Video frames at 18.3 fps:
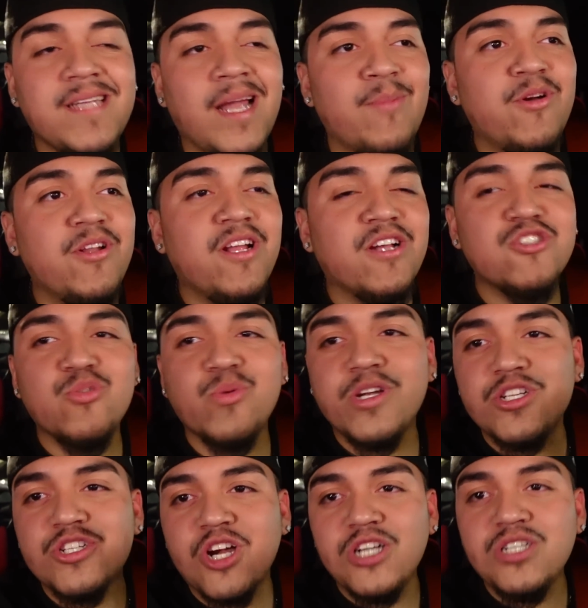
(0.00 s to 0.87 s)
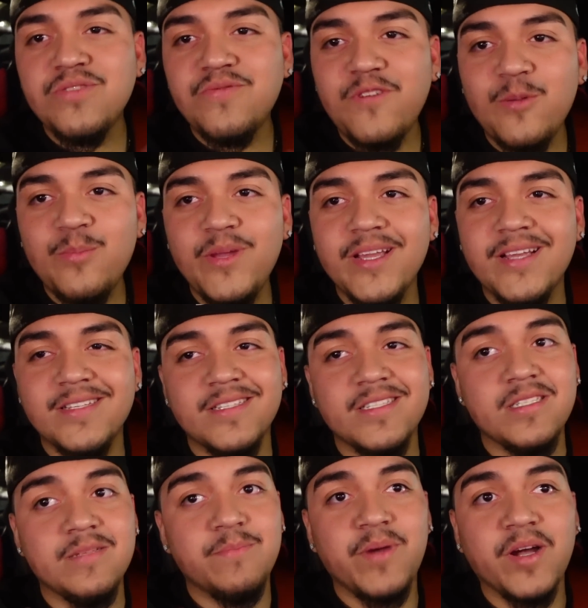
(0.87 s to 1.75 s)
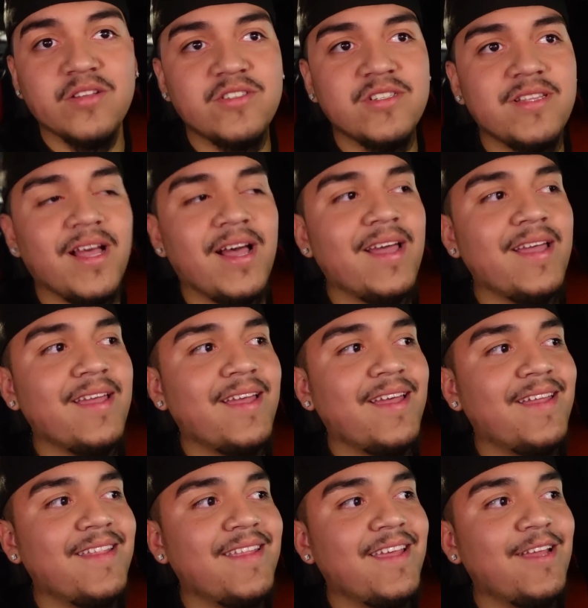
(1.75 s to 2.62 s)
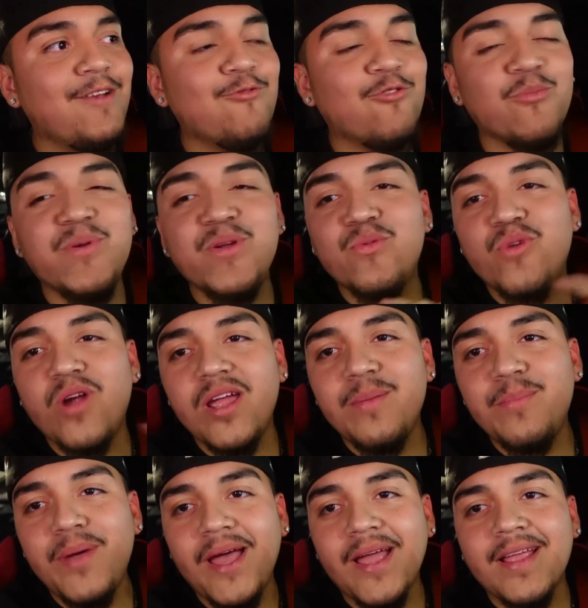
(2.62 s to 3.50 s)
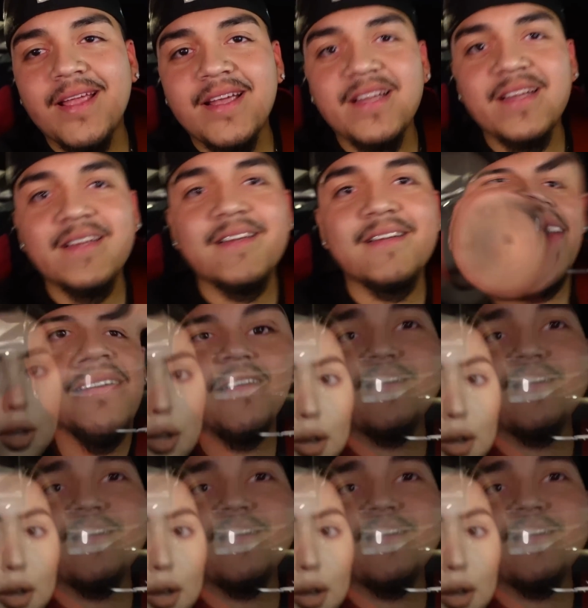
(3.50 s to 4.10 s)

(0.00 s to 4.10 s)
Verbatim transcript: camera down so we can charge it for a bit because it's about to die, and then we'll be right back. Bye.